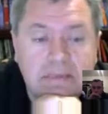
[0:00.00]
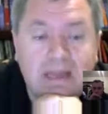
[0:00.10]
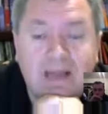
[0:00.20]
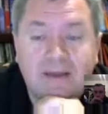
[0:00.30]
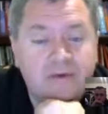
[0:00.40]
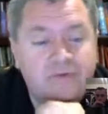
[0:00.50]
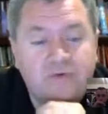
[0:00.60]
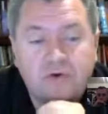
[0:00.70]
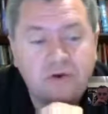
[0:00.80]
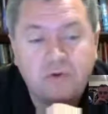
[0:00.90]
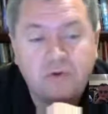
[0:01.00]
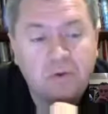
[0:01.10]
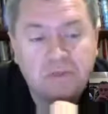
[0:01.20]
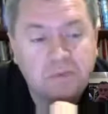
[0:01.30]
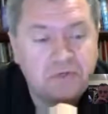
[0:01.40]
If you're going to do
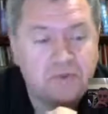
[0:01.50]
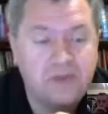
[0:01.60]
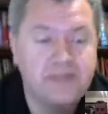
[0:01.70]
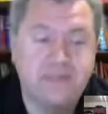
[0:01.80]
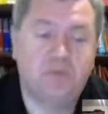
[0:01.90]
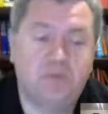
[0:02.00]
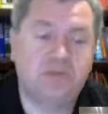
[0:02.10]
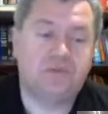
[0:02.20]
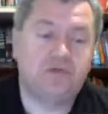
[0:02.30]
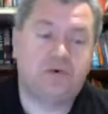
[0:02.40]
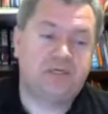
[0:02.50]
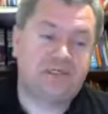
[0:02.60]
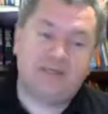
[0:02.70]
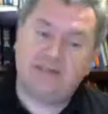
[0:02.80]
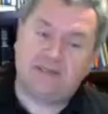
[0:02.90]
multiple choice
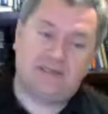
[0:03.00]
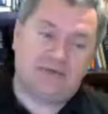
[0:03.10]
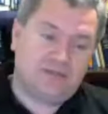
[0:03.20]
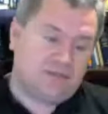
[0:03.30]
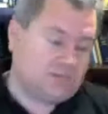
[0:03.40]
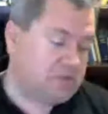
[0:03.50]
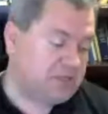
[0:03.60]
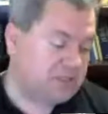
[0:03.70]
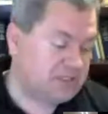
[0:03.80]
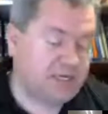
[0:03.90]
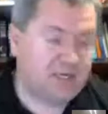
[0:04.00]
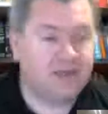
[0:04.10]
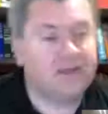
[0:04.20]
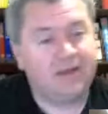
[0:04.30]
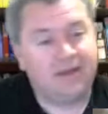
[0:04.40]
lends itself to simplicity.
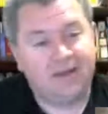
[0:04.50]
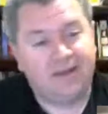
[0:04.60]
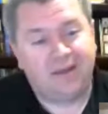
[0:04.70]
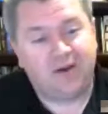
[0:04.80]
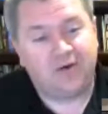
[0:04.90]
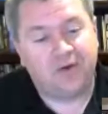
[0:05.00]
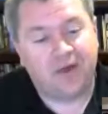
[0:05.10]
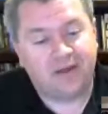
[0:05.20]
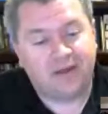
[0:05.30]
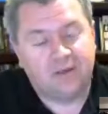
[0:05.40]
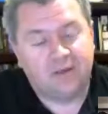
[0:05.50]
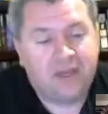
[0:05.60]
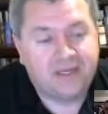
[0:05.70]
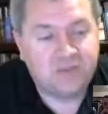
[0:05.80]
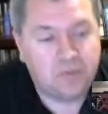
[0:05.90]
I don't know how to get
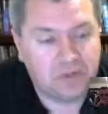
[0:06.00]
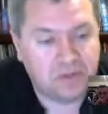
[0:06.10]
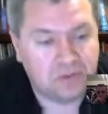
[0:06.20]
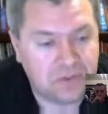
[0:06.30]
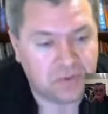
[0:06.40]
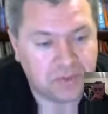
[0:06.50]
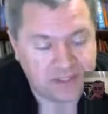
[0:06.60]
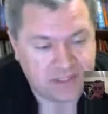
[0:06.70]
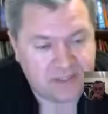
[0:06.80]
complex with multiple choice.